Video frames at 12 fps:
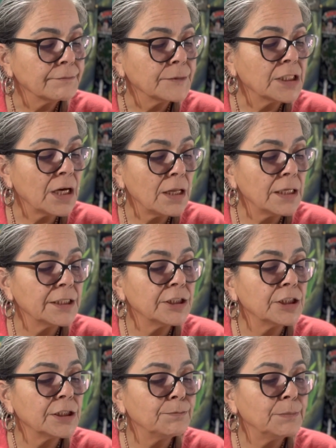
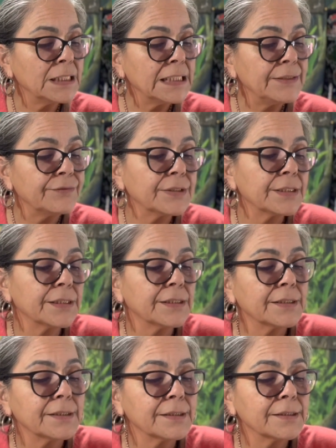knowledge,
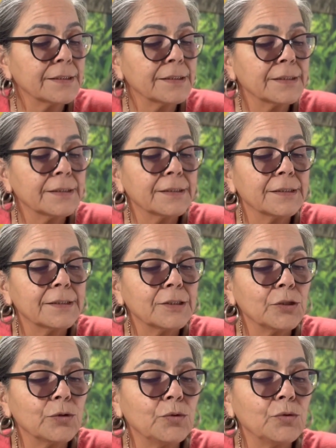beliefs.
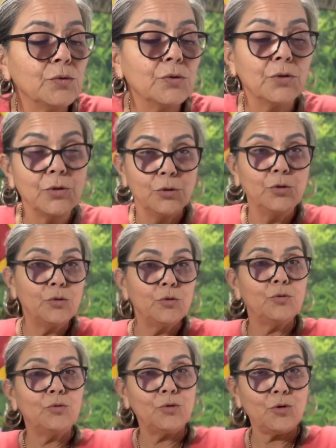So
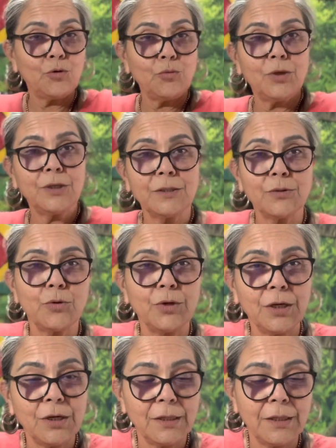you know what is
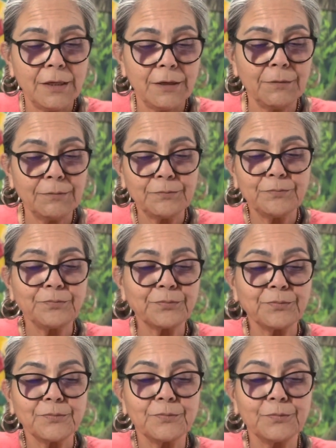going on there.
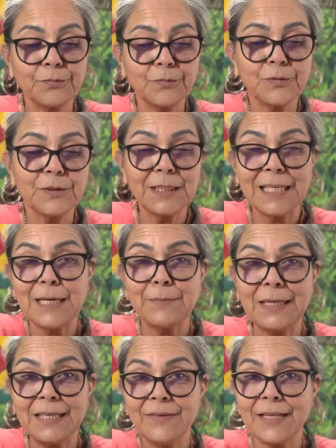And I'm
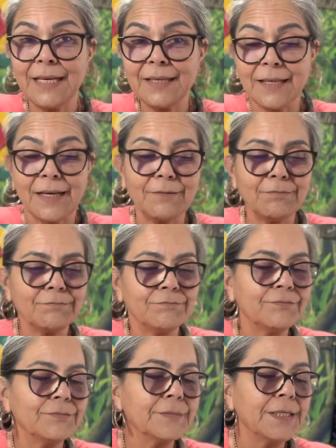going to leave it like that.
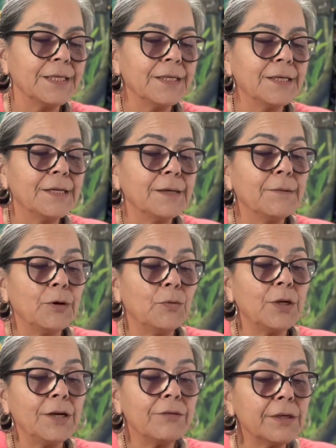But
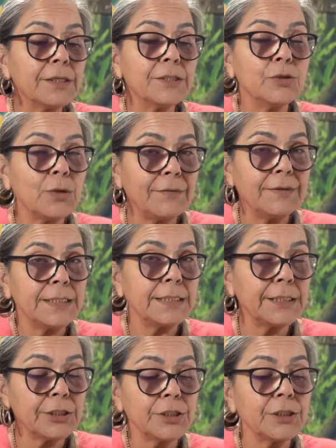whatever it is, you have a
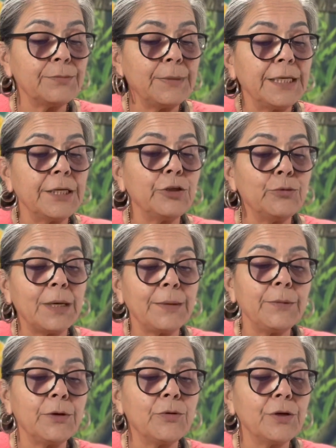decision to make. And you might
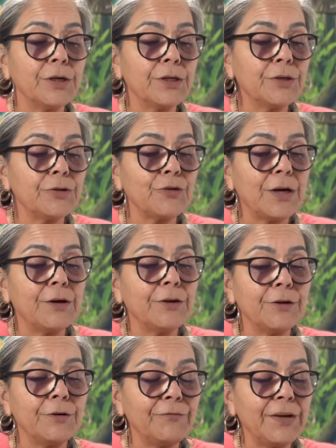be going on a,
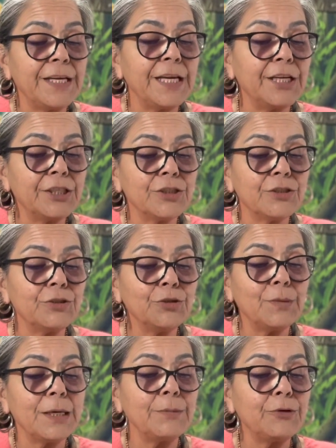on a vacation or you
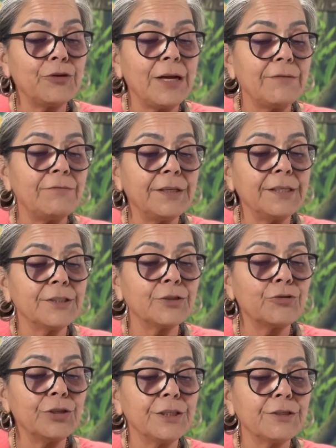might be traveling to
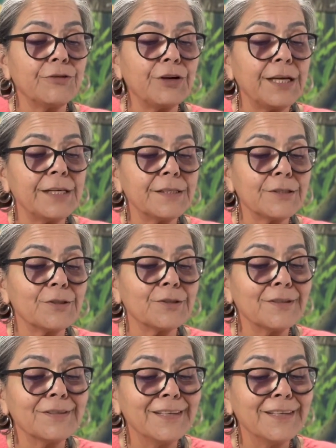greener grass. Or